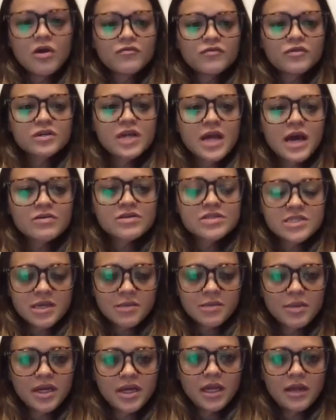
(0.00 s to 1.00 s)
for how
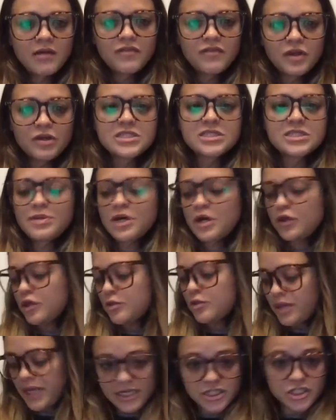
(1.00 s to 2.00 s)
somebody feels about their
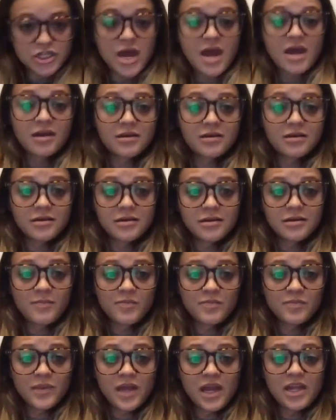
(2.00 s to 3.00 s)
paycheck.
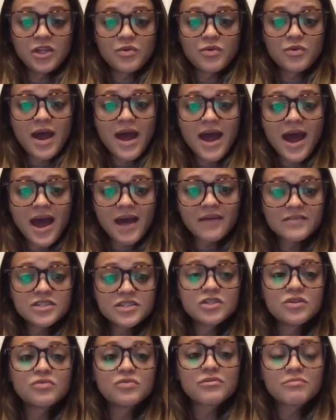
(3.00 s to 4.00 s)
And you have
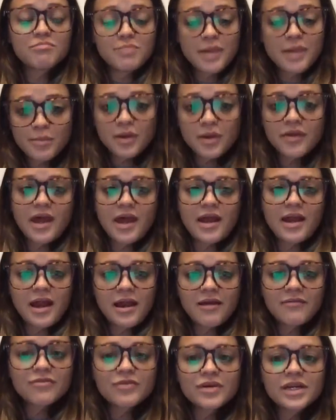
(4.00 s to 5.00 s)
to remember that
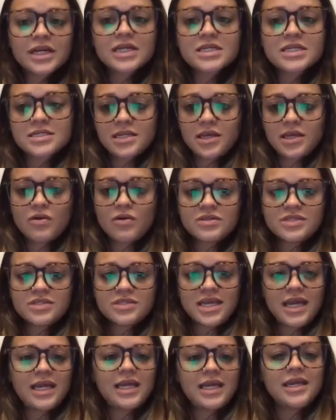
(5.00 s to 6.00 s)
every single
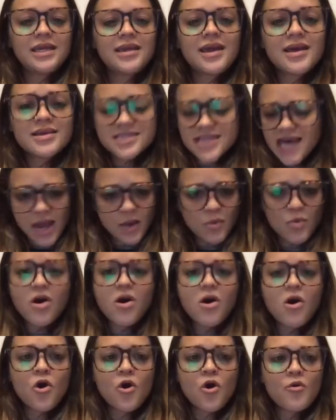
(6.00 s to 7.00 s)
day. Yes, I want
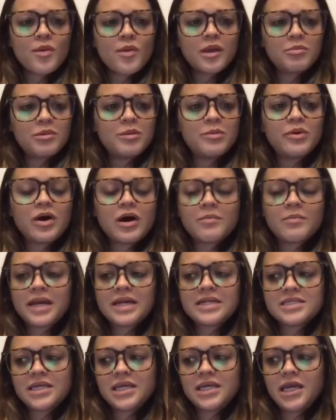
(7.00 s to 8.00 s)
all my people on my
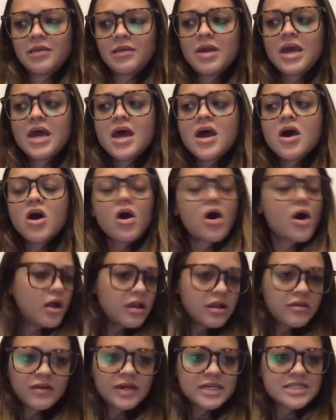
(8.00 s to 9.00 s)
team, all
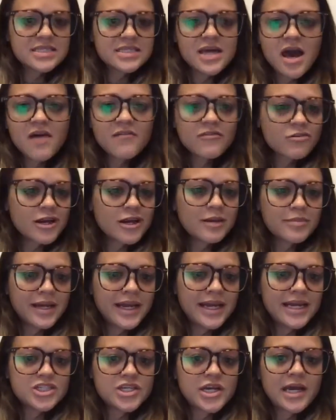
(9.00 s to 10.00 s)
of us to have great
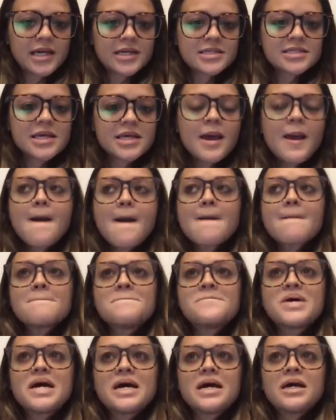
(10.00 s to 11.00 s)
paychecks,
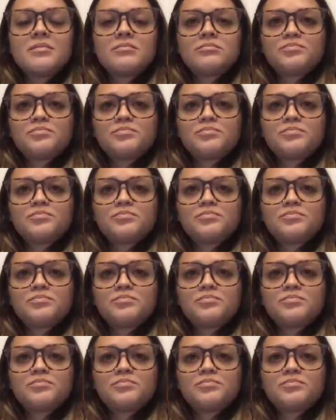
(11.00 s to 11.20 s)
but